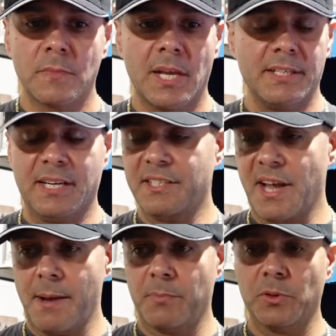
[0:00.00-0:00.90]

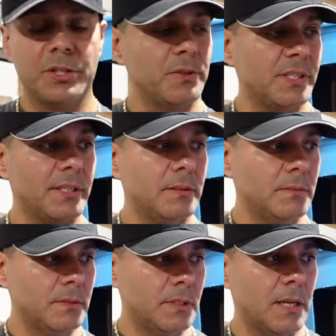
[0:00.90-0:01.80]
example, using
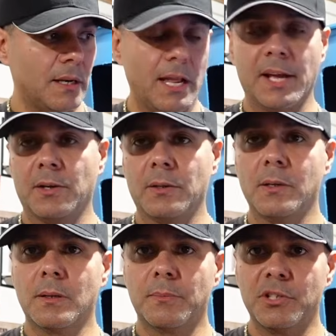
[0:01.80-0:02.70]

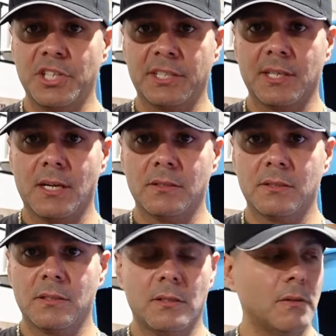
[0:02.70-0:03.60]
lighter
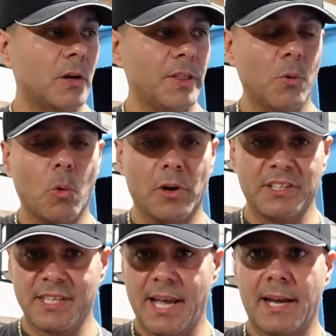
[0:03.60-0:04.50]
projectiles. Okay, the
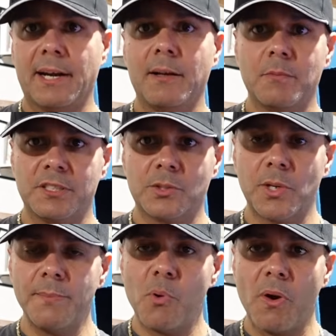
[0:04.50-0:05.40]
ordnance I had in it was
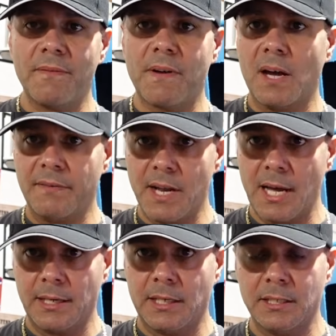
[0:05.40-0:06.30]
3.5
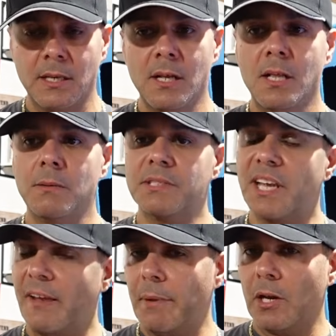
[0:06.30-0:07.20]
nylon, so it
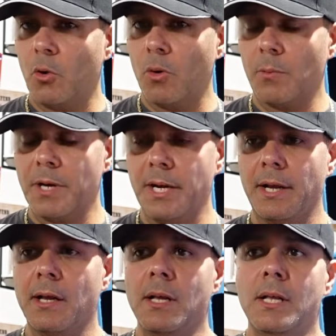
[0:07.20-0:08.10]
gave me a lower
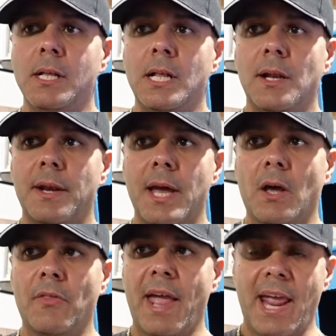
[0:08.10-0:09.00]
reading.
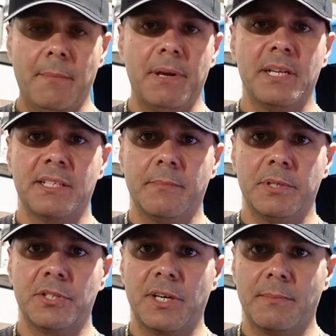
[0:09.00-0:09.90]
Now the ambient
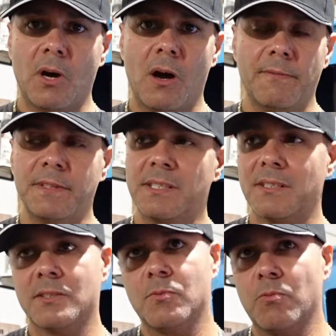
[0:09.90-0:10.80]
temperature in my office
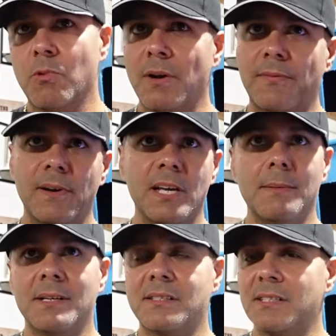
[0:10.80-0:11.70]
is roughly
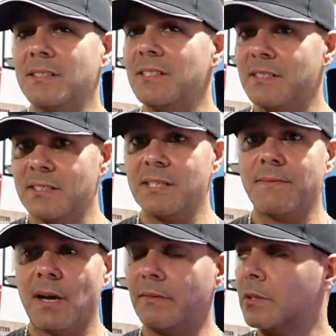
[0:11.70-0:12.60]
about
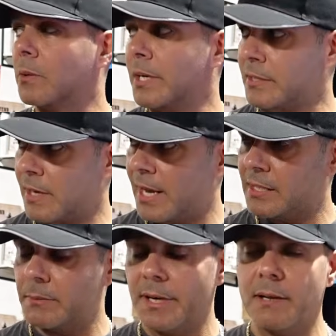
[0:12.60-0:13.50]
60-65 degrees.
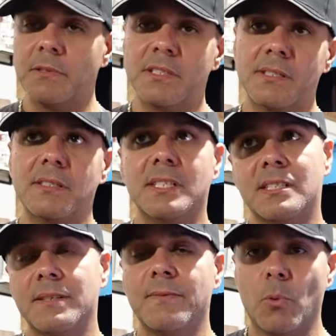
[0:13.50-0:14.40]
Last reading was
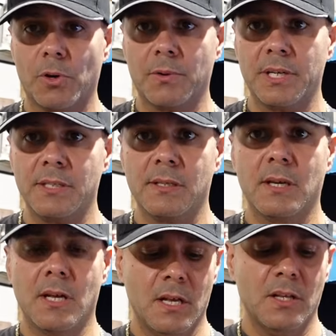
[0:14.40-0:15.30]
64 degrees,
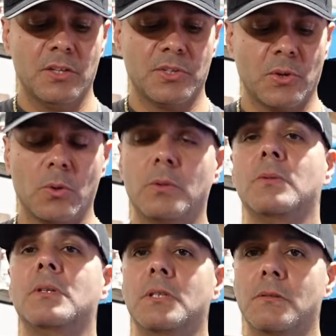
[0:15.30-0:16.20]
so
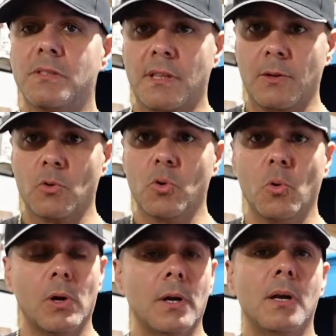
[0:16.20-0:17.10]
it was a little
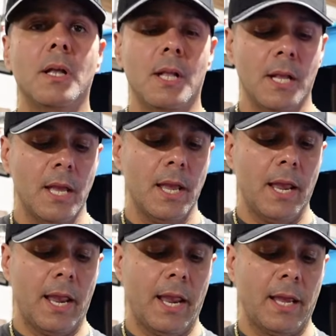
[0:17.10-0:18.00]
cooler.
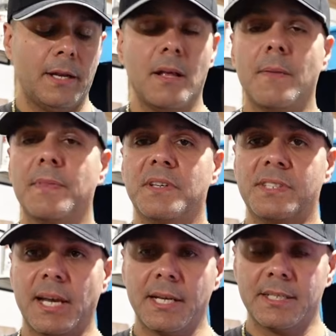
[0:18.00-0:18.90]
And the
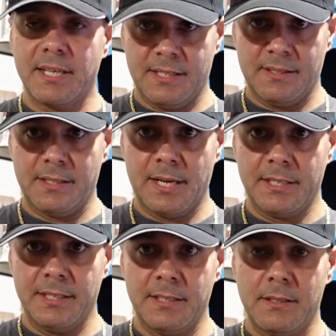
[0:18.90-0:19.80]
second test that I
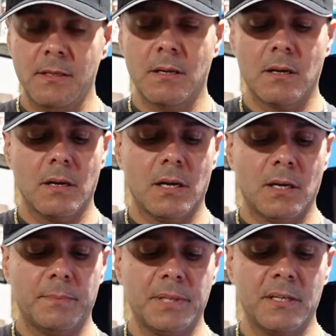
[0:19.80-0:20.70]
did,
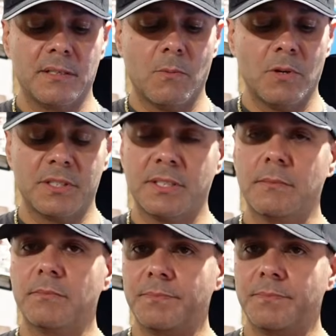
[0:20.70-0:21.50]
because I wasn't,